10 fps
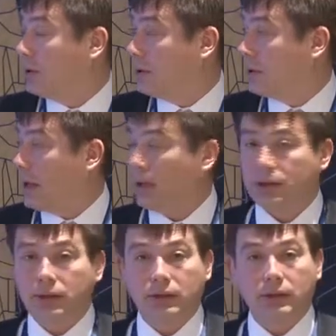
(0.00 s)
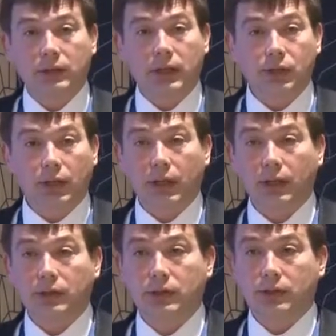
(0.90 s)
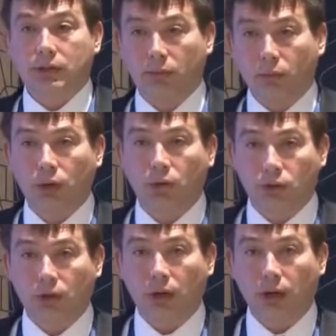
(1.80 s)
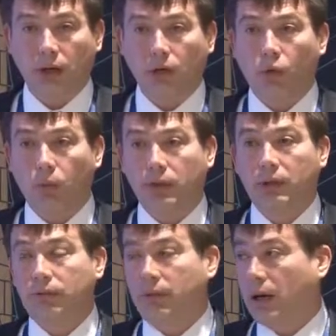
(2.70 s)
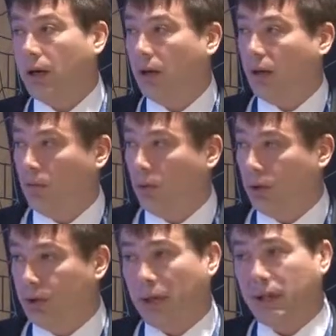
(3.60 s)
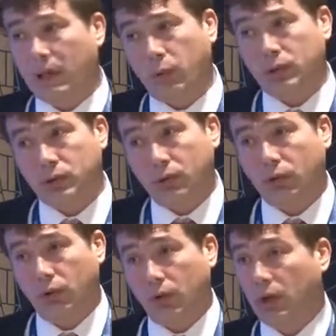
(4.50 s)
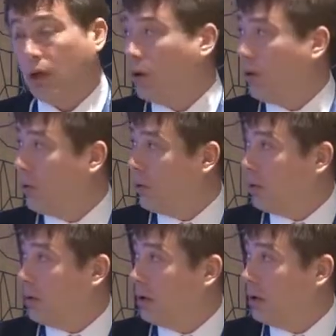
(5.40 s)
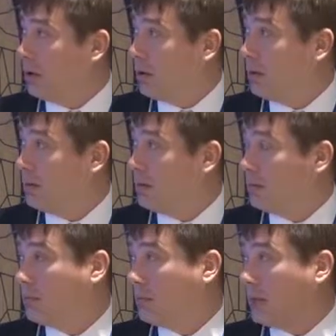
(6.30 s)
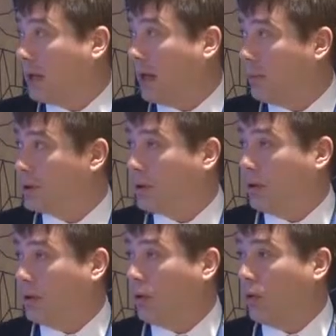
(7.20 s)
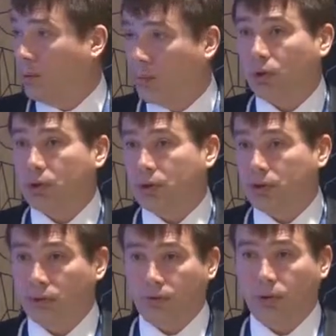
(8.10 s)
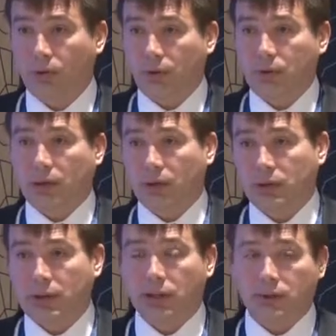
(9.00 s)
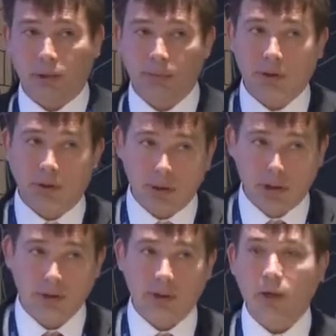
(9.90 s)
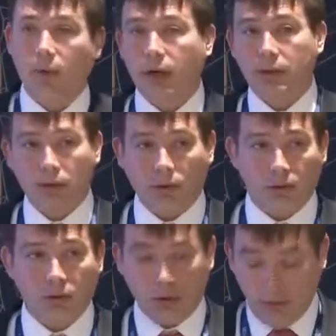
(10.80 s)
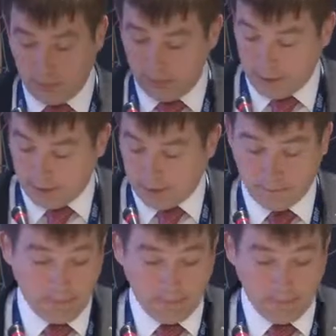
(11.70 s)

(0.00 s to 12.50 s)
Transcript: sinuses in such cases. We usually open it via ethmoid, and I will show you all types and all approaches to sphenoid sinus: transeptal, direct, or via